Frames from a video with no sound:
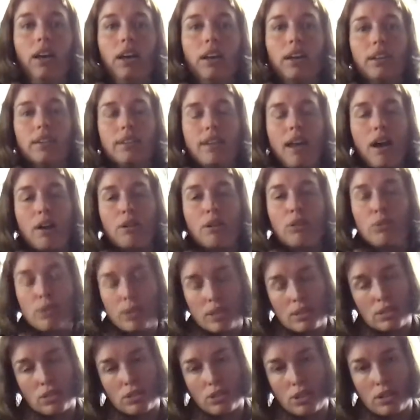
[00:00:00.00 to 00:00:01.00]
Now you can
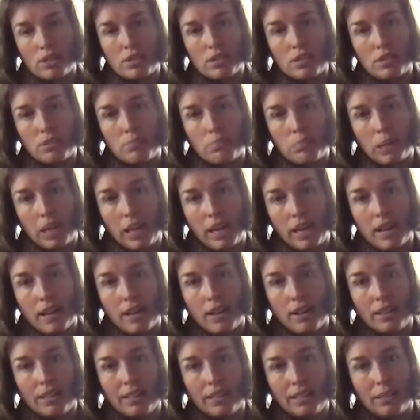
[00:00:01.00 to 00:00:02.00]
start to play it
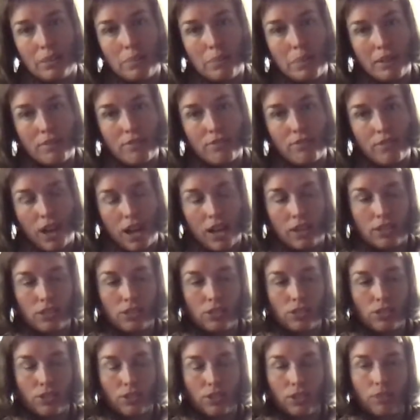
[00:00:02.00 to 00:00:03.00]
a little bit
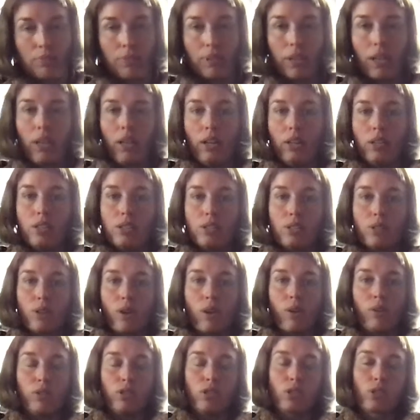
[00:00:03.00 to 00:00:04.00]
faster. So
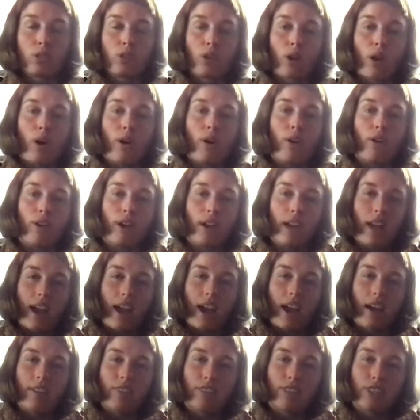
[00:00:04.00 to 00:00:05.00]
just go
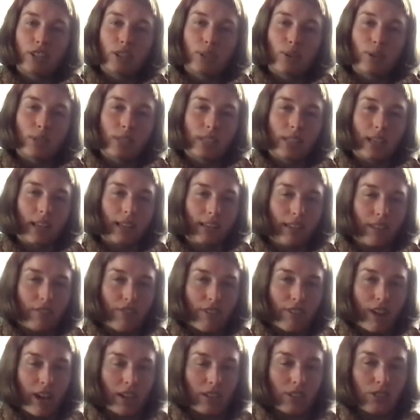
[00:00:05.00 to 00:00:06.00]
ever so slightly
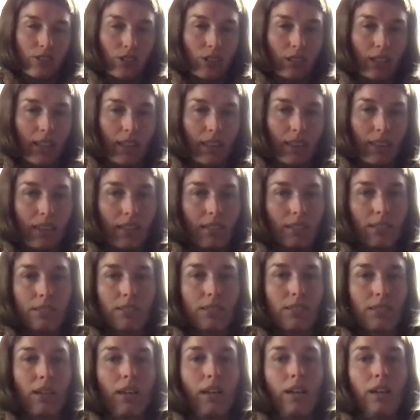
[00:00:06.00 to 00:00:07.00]
faster like this.
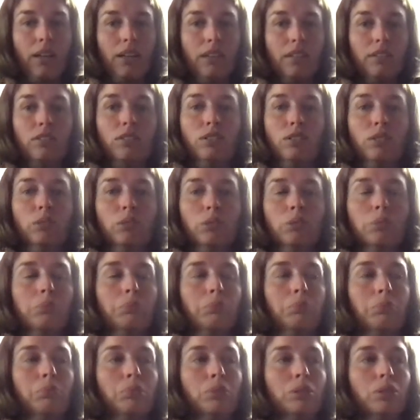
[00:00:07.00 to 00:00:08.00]
Doom,
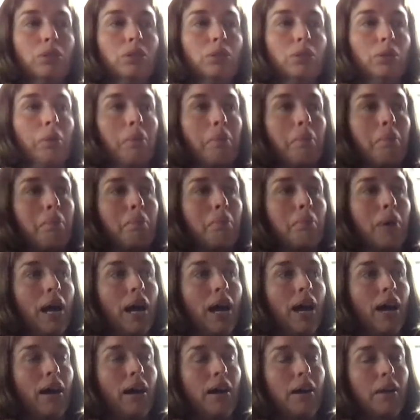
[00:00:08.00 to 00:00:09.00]
doom, pa,
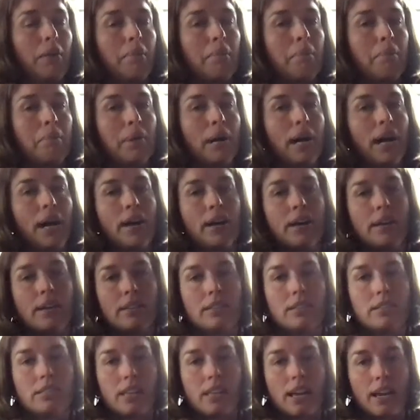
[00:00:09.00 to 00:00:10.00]
pa,
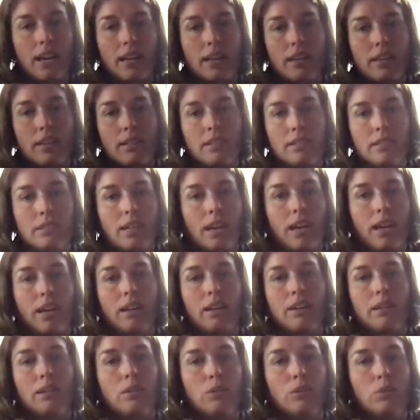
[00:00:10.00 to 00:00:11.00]
tek, tek,
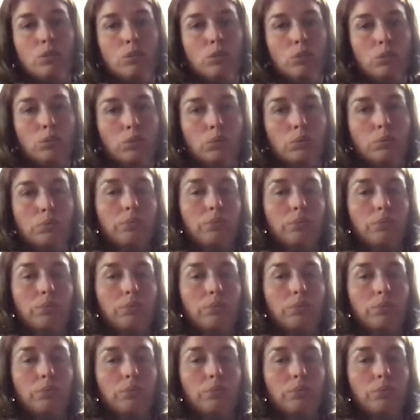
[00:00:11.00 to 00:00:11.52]
doom.